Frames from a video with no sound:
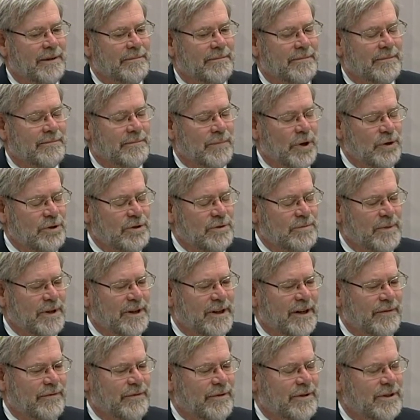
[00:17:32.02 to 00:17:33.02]
Most of
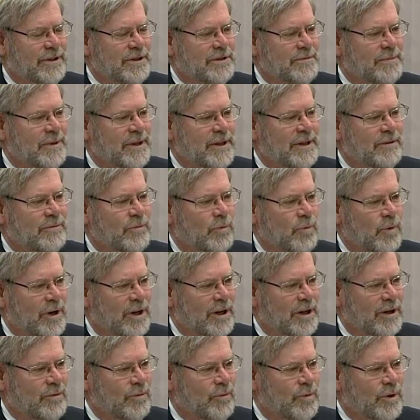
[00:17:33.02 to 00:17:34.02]
my effort has been
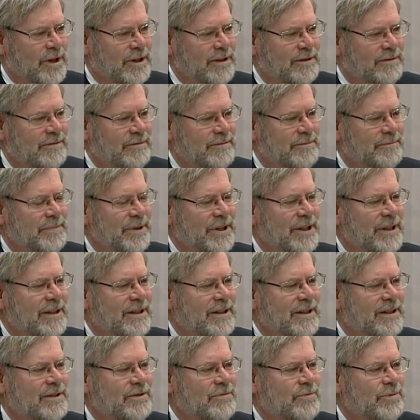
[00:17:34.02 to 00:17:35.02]
one-on-one,
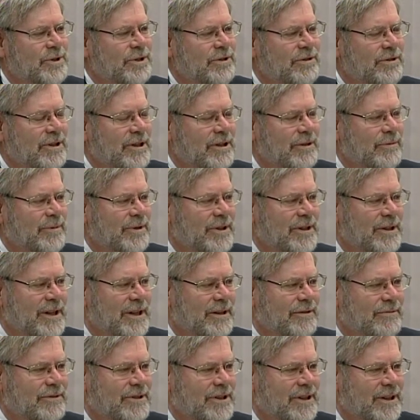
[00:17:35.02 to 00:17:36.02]
because when you're dealing with the
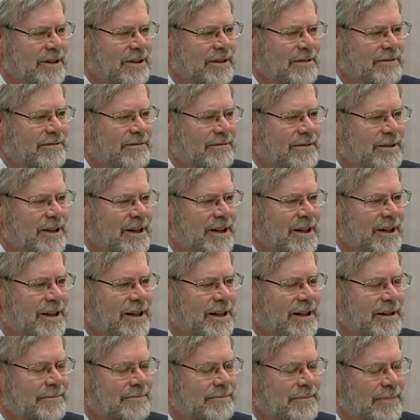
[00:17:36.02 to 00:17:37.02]
noun ticket
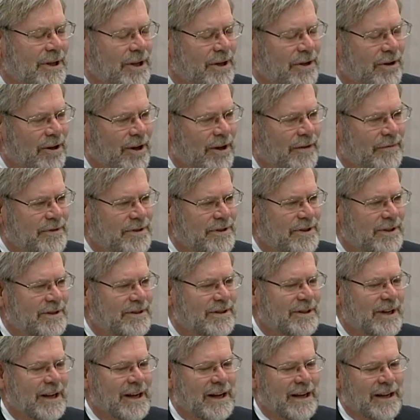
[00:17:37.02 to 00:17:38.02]

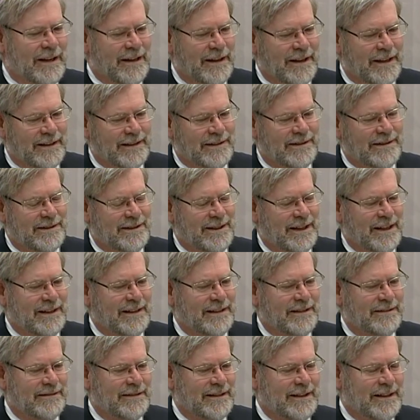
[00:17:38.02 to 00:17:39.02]
offices, like
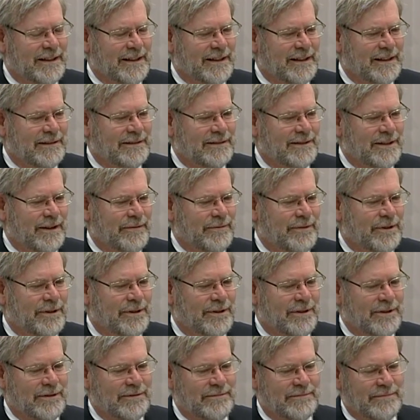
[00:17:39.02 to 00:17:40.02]
Senate and
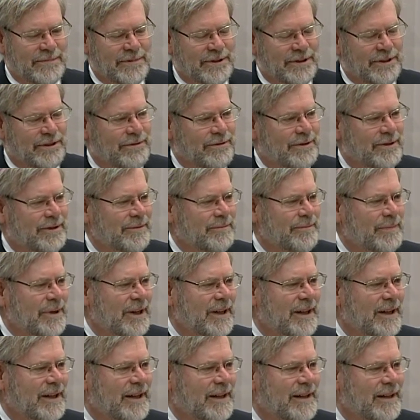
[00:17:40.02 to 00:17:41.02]
Governor, you can
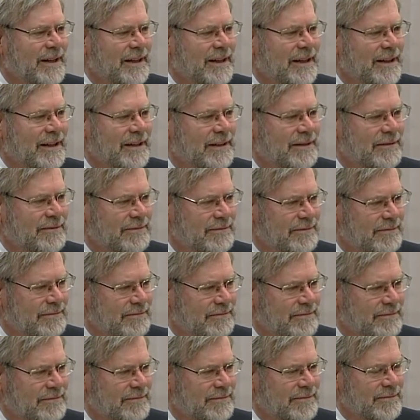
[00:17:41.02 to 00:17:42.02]
buy and
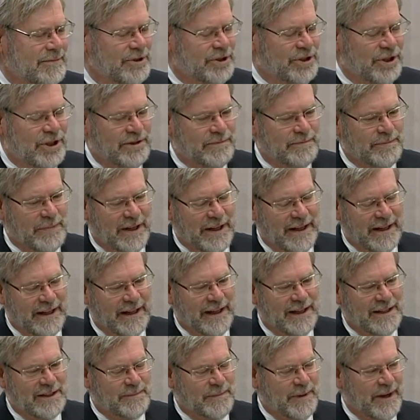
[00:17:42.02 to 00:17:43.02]
just buy
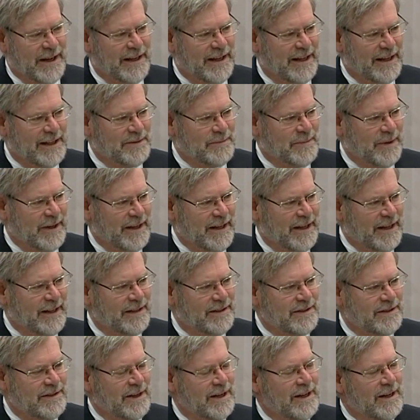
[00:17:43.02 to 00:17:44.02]
ads, buy ads, buy ads.